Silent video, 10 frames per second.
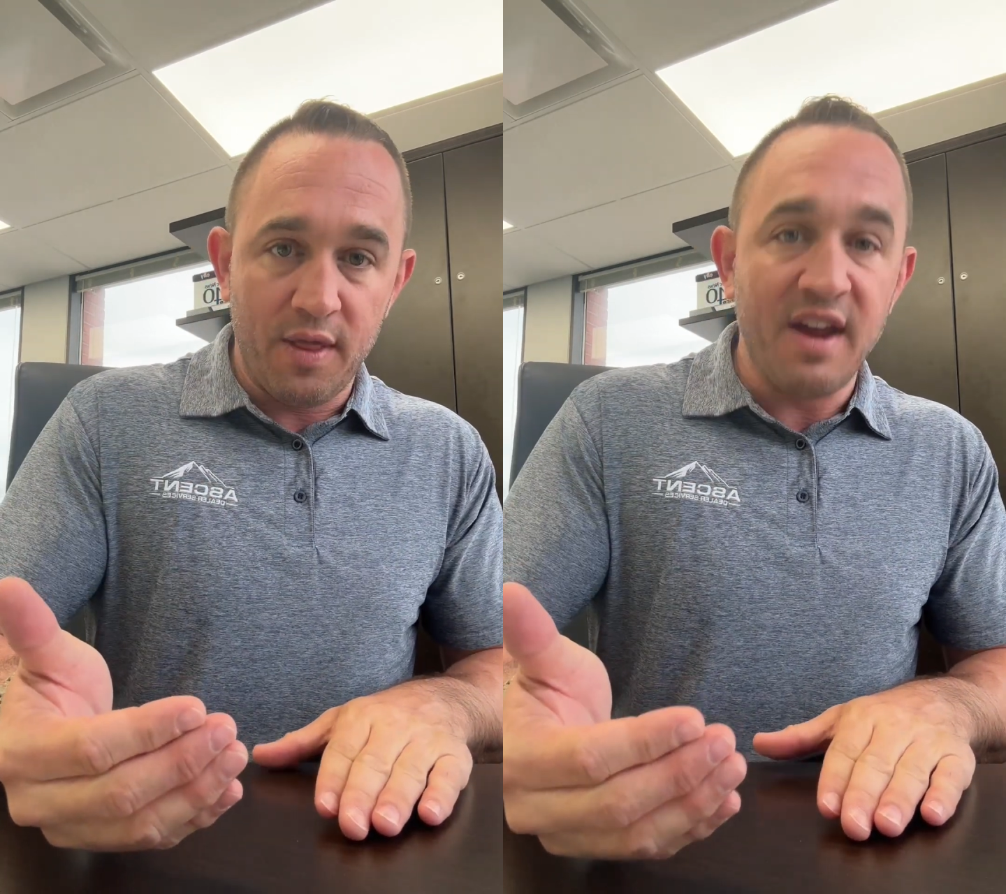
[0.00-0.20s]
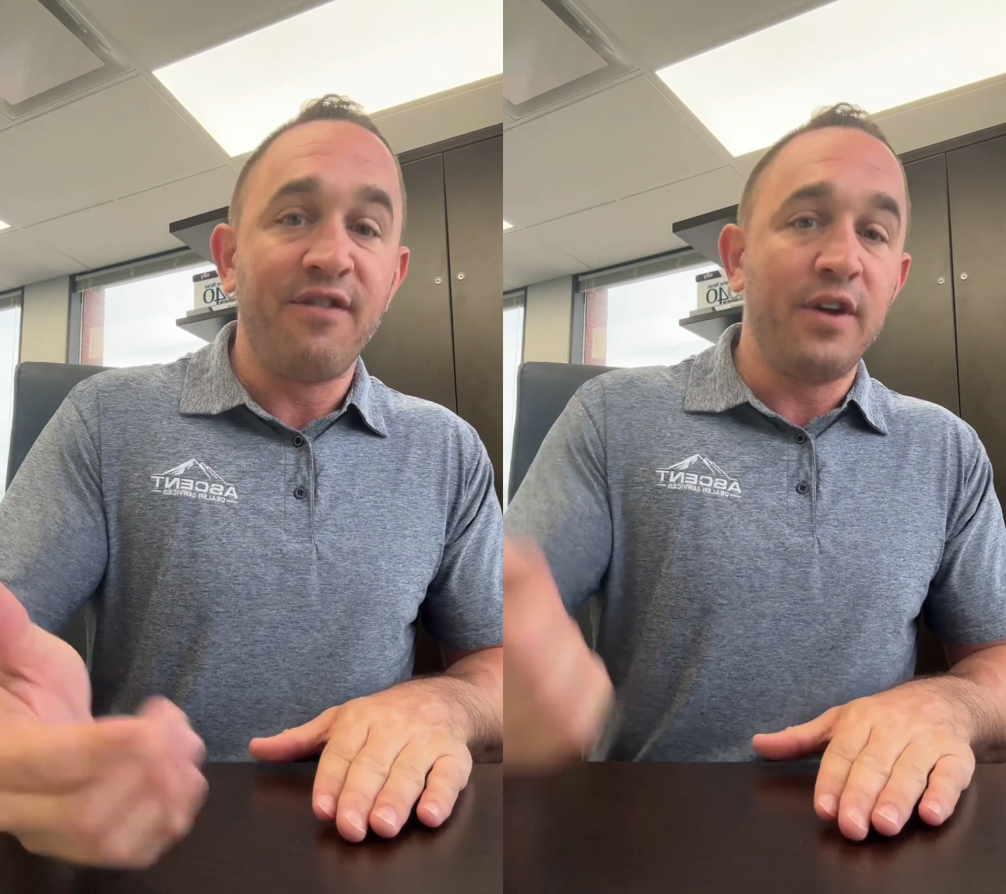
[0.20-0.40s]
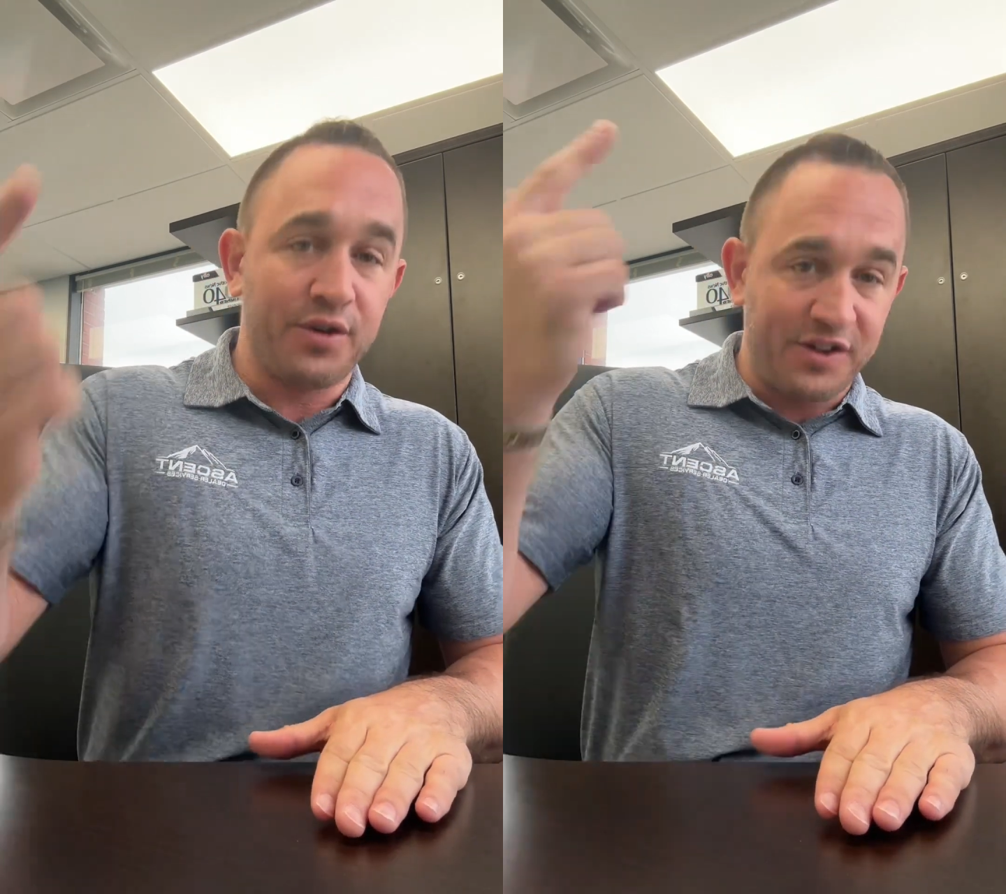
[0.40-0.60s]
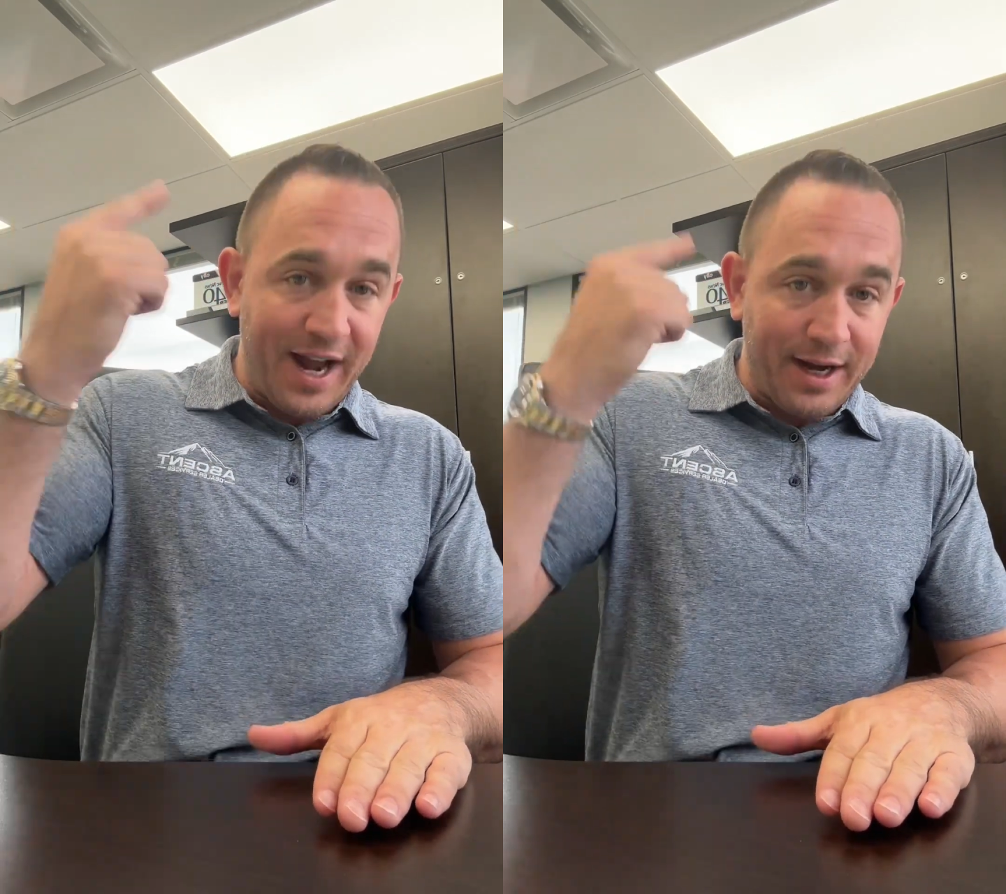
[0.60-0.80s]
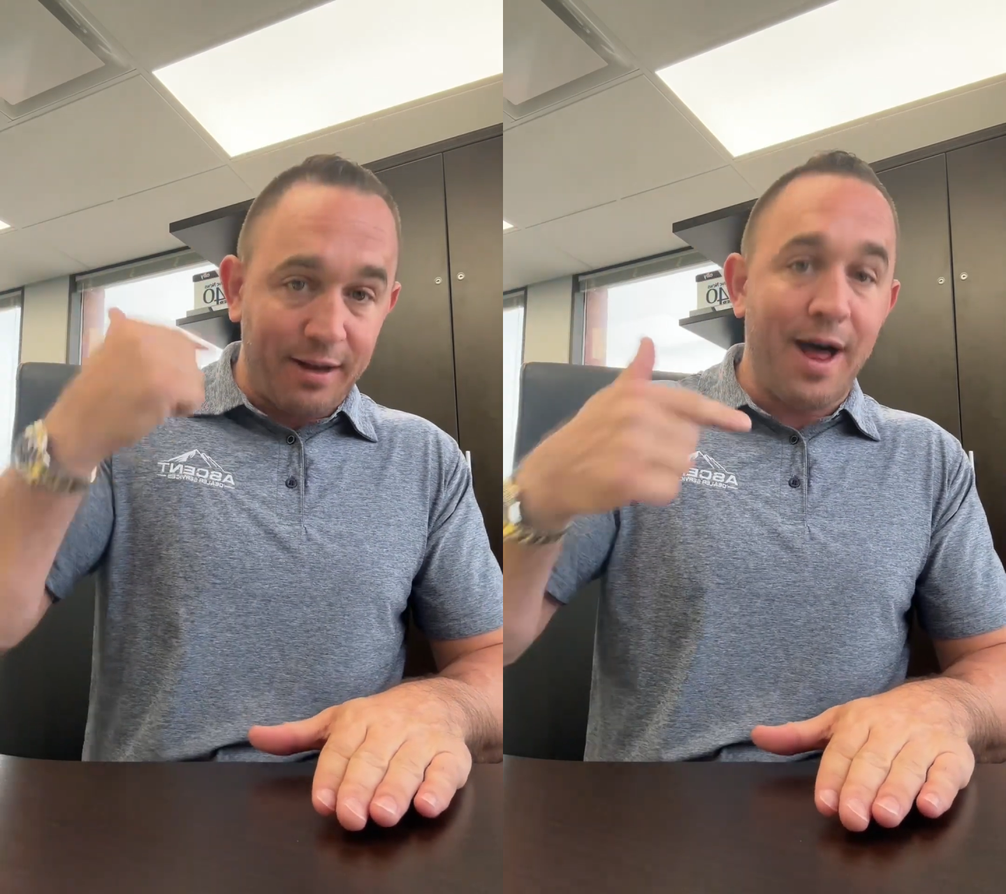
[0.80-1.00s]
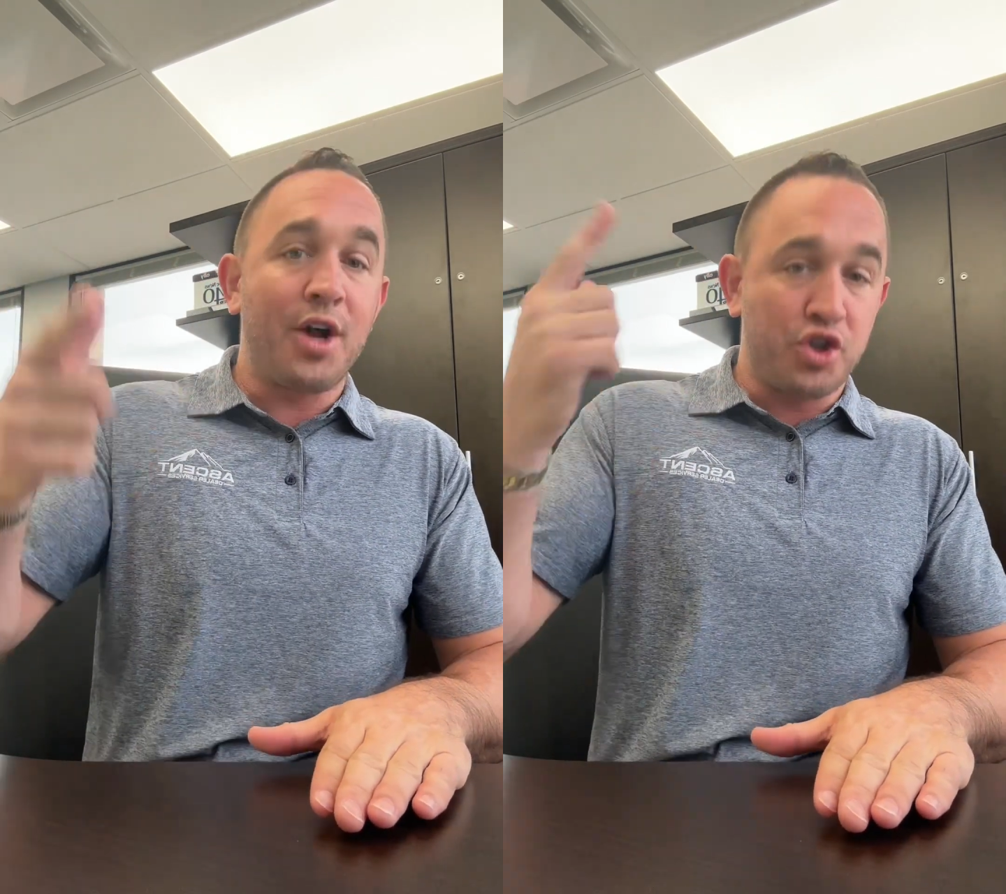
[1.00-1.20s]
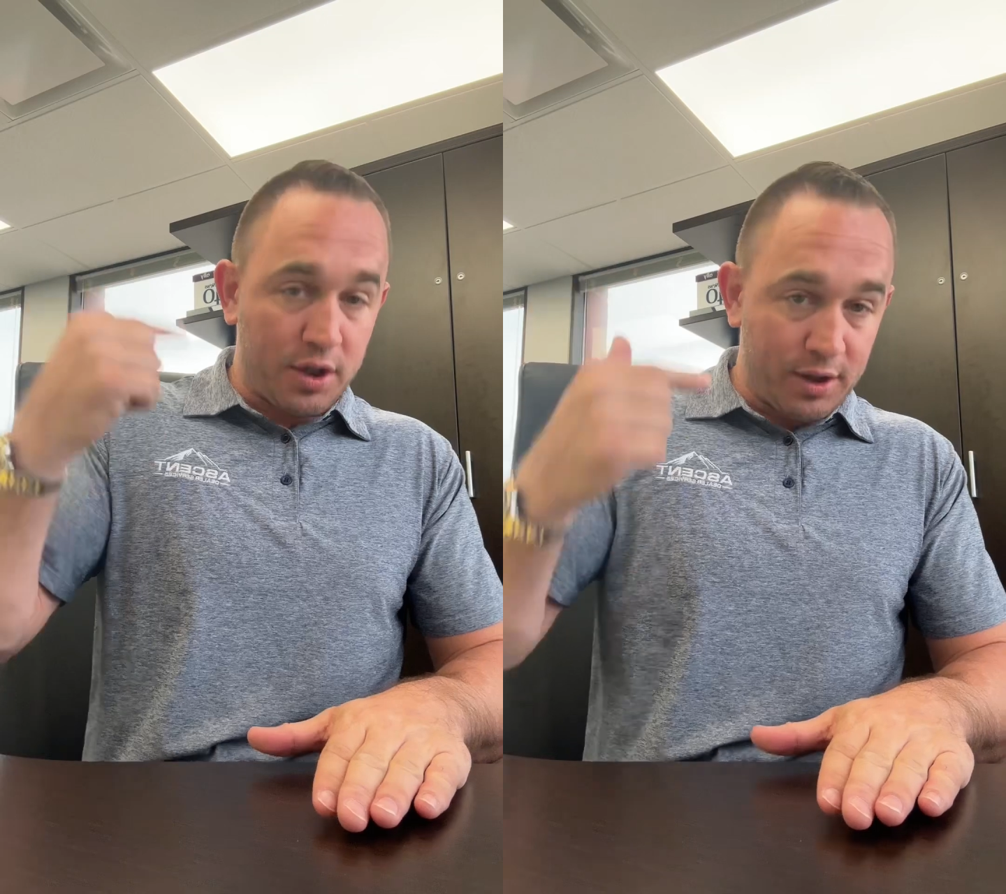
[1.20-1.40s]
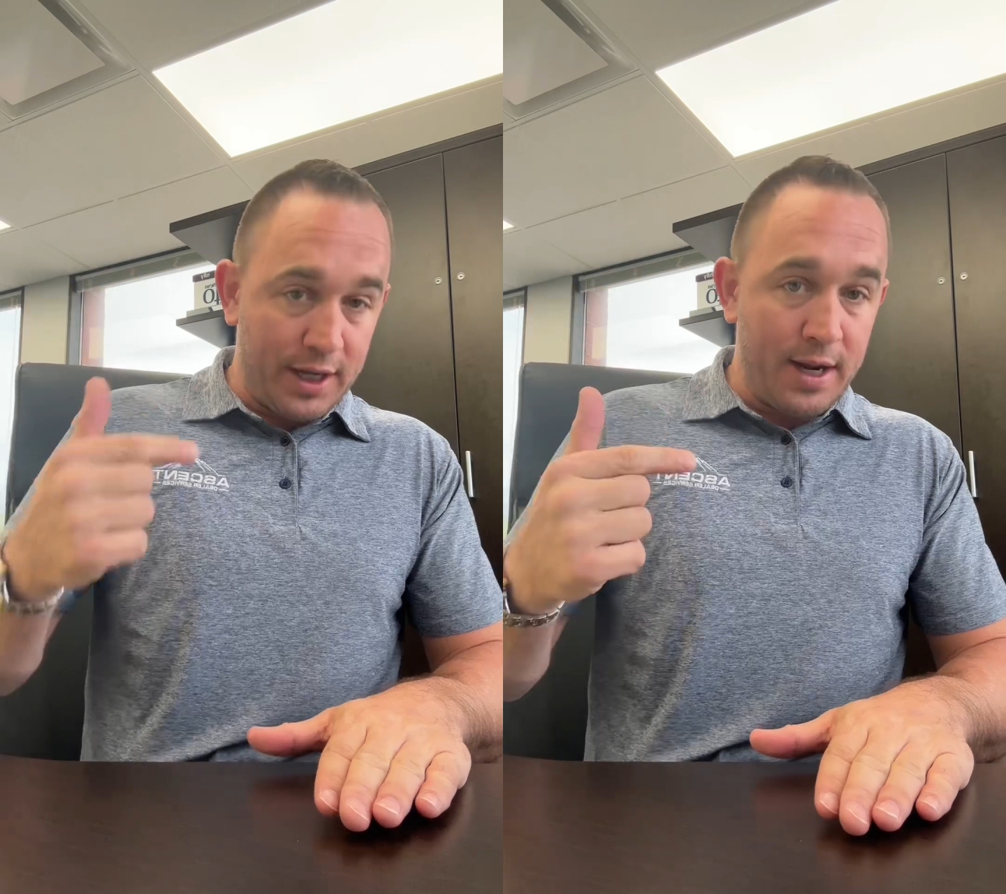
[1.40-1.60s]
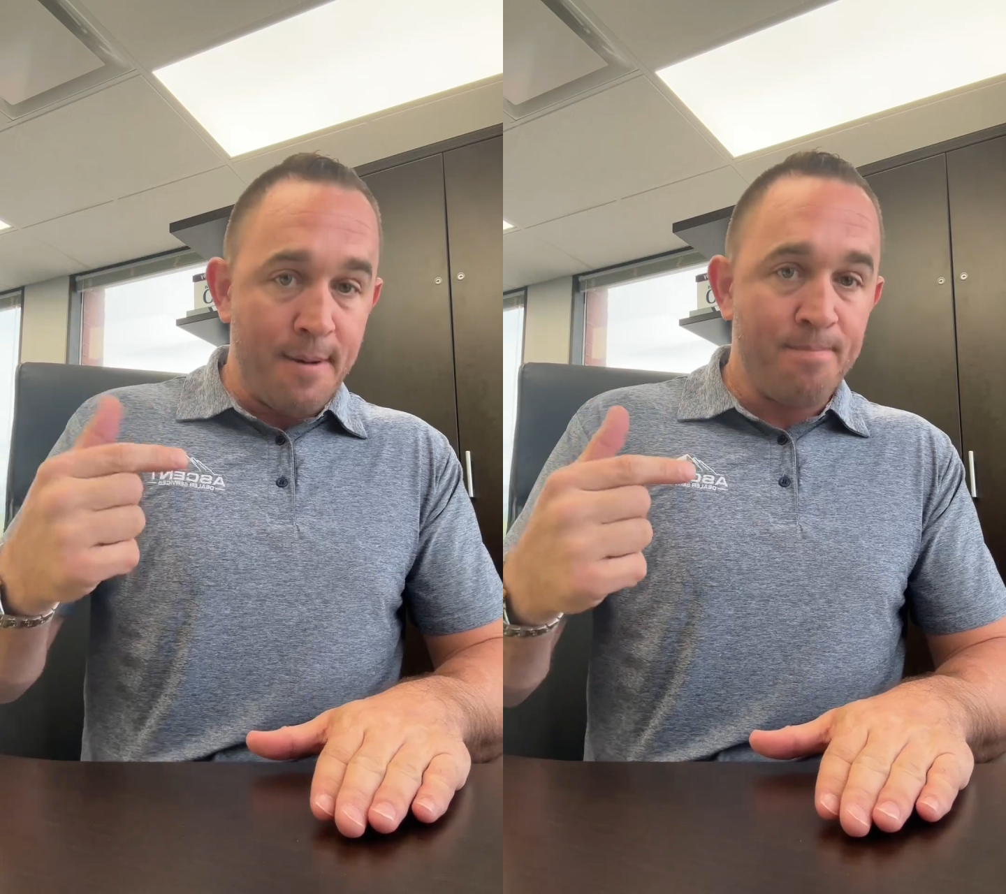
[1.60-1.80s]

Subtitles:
they feel psychologically